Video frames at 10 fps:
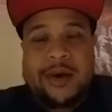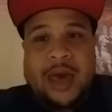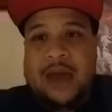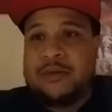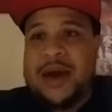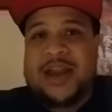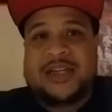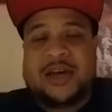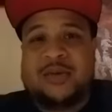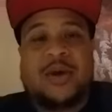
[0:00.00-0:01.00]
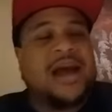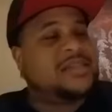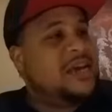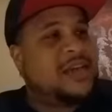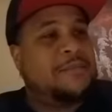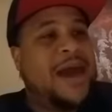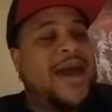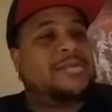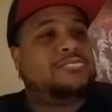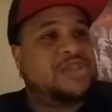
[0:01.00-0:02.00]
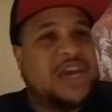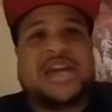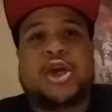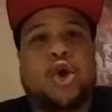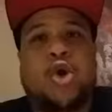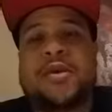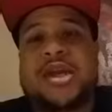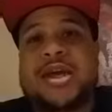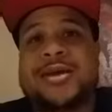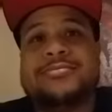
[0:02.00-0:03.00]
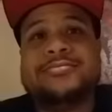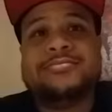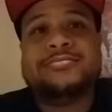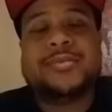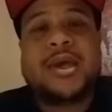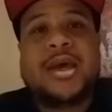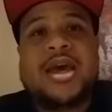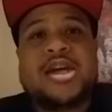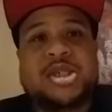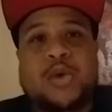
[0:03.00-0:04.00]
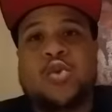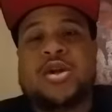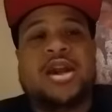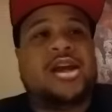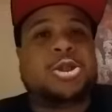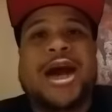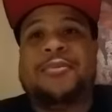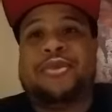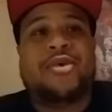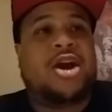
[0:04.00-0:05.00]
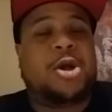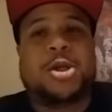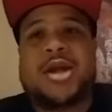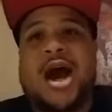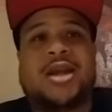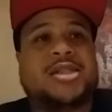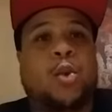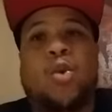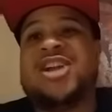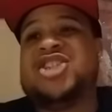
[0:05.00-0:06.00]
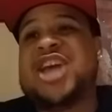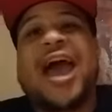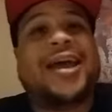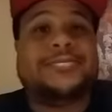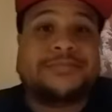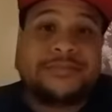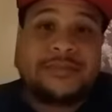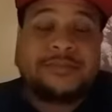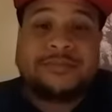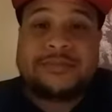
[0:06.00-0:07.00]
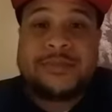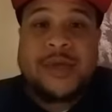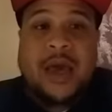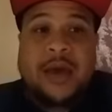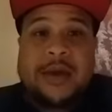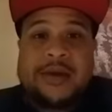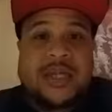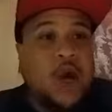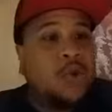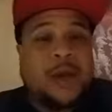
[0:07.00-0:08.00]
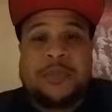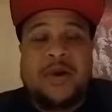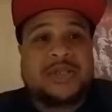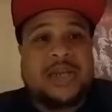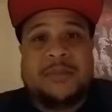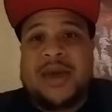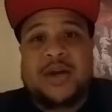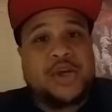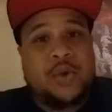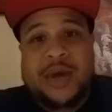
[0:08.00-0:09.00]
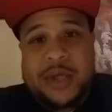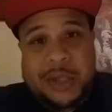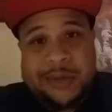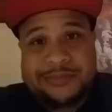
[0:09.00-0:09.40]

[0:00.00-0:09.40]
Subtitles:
Everybody, when I take that back, J.D. Cooper did. She went in there and dropped $300 in one shot. The only person that made a donation.